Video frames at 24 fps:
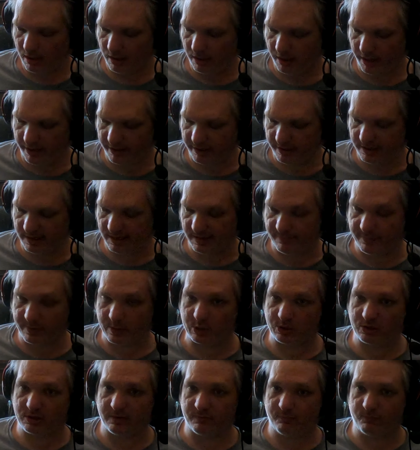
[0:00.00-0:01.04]
I just have other
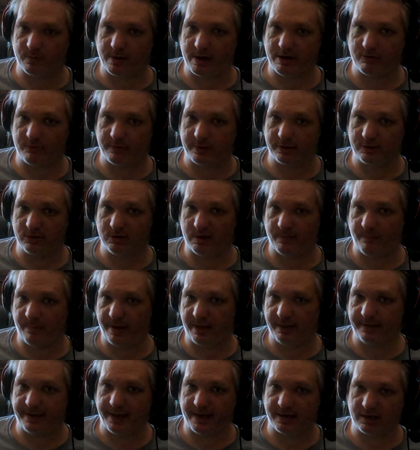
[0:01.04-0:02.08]
stuff rendering, so it may
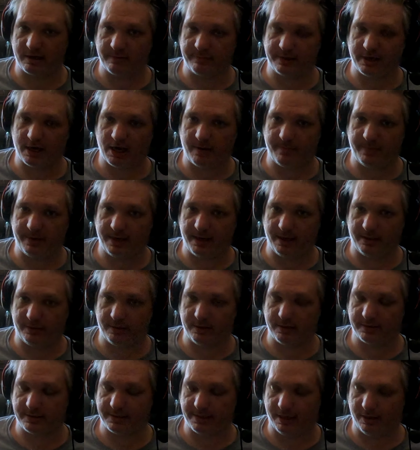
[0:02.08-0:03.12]
take some time to get
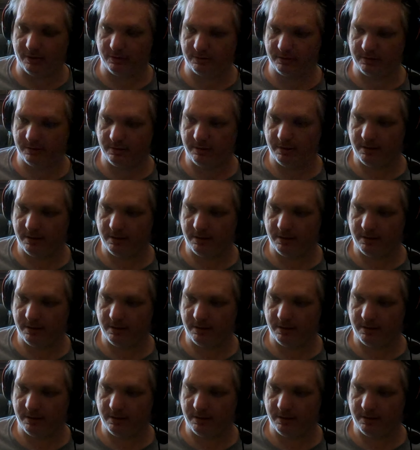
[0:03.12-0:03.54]
this out.